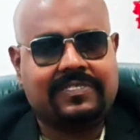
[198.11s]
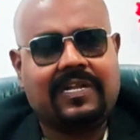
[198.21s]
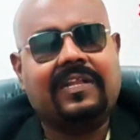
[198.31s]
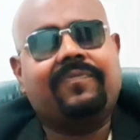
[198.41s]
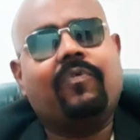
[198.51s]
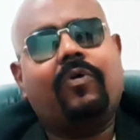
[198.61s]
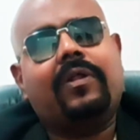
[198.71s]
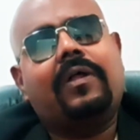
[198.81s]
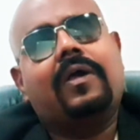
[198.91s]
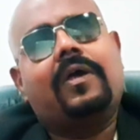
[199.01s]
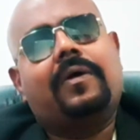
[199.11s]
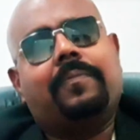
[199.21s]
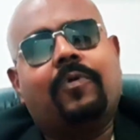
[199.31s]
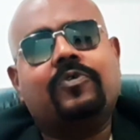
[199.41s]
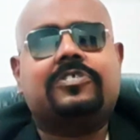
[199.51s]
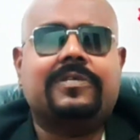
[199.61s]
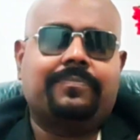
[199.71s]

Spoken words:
These are the four most